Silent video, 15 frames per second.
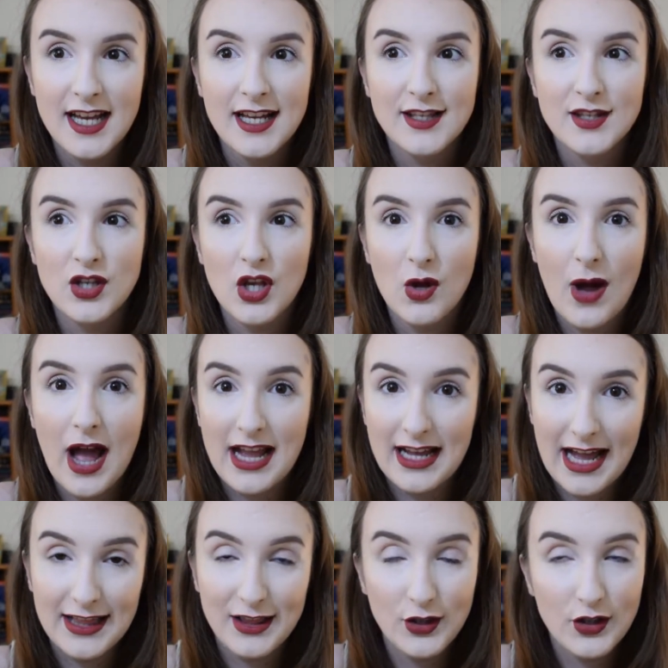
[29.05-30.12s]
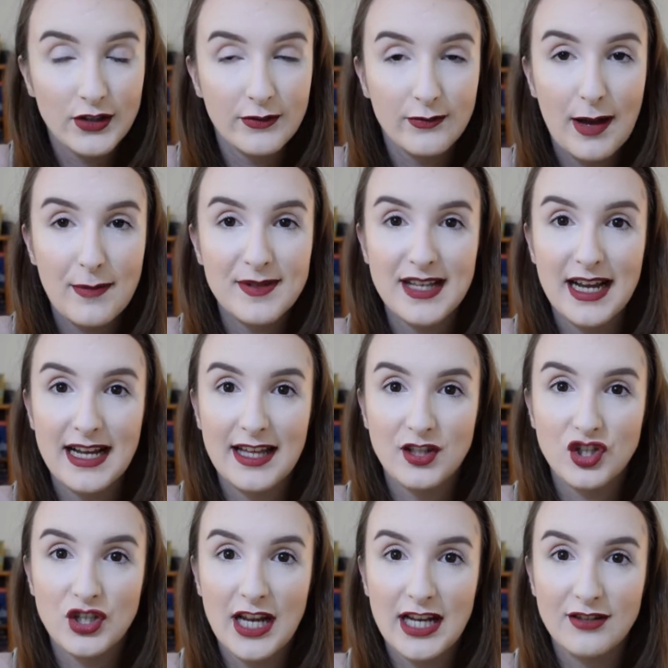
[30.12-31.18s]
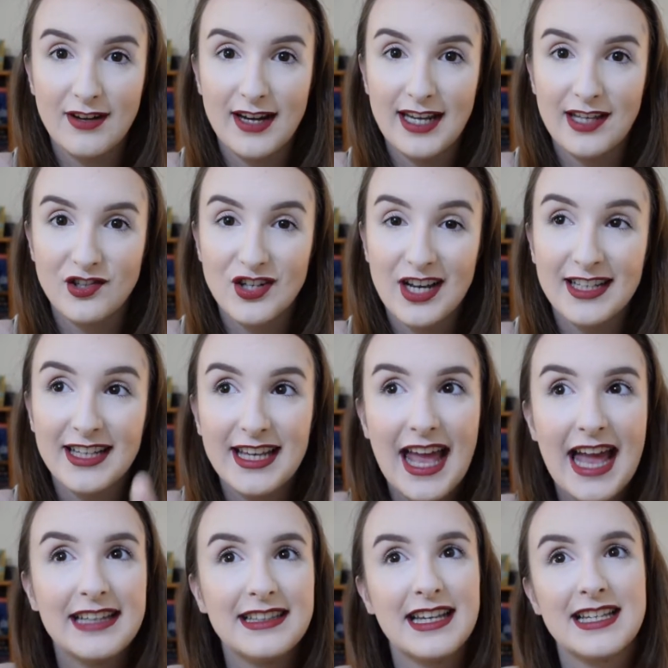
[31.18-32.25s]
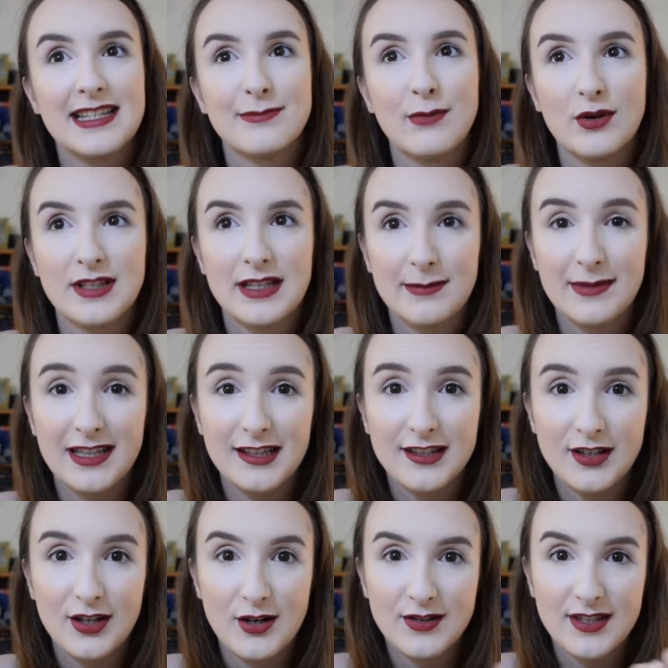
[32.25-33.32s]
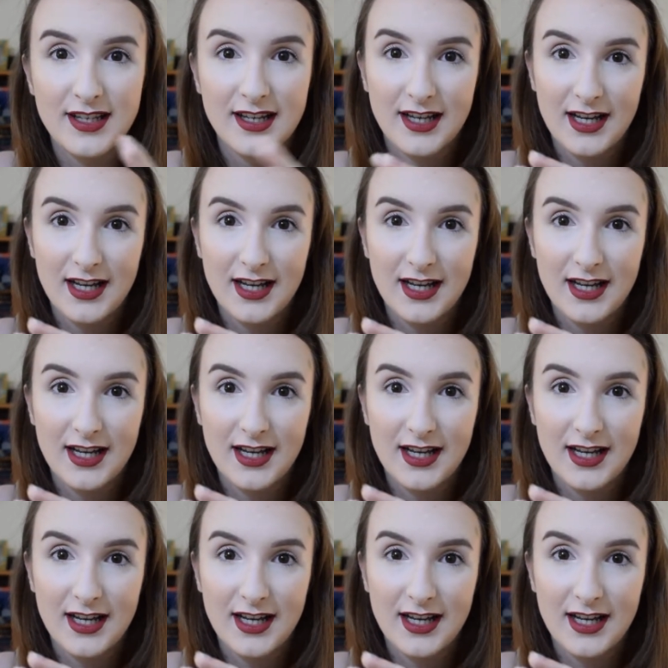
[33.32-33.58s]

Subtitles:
So I had a look on the website at the shade range, and again, it's mostly middle tones.